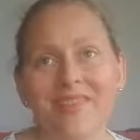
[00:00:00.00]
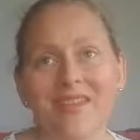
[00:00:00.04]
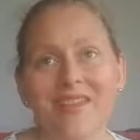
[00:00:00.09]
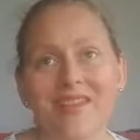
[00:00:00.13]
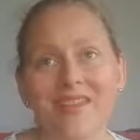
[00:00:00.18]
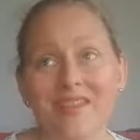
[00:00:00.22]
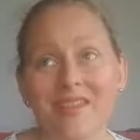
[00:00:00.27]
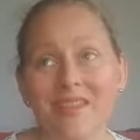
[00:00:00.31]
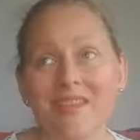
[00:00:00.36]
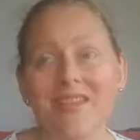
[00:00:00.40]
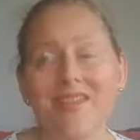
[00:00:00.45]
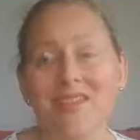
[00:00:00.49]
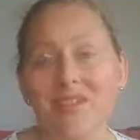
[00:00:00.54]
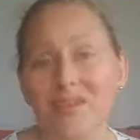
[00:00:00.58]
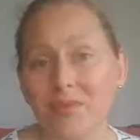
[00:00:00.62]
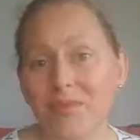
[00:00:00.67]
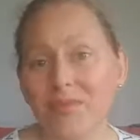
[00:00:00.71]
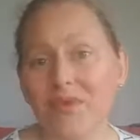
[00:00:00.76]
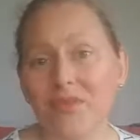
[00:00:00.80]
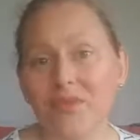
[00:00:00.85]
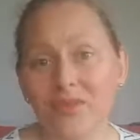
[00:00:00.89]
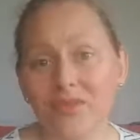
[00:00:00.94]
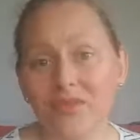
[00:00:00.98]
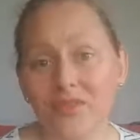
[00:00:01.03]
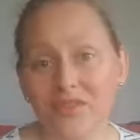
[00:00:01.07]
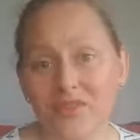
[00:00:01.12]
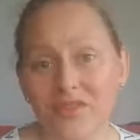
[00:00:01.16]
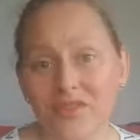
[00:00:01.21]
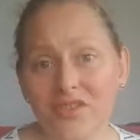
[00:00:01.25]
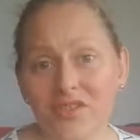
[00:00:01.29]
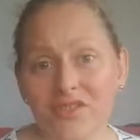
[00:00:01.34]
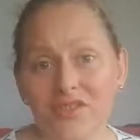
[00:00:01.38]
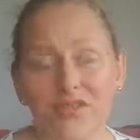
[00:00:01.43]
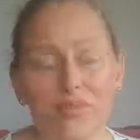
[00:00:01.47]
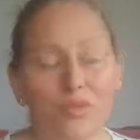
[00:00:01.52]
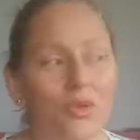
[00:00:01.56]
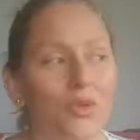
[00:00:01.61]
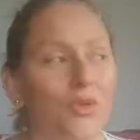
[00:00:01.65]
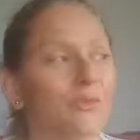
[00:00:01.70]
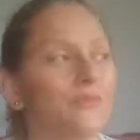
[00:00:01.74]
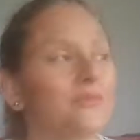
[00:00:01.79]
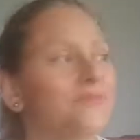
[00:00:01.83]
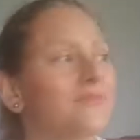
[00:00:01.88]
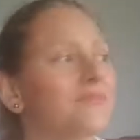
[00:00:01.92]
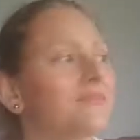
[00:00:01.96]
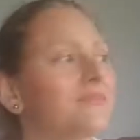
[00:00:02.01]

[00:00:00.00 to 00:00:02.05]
essentially about loving yourself more.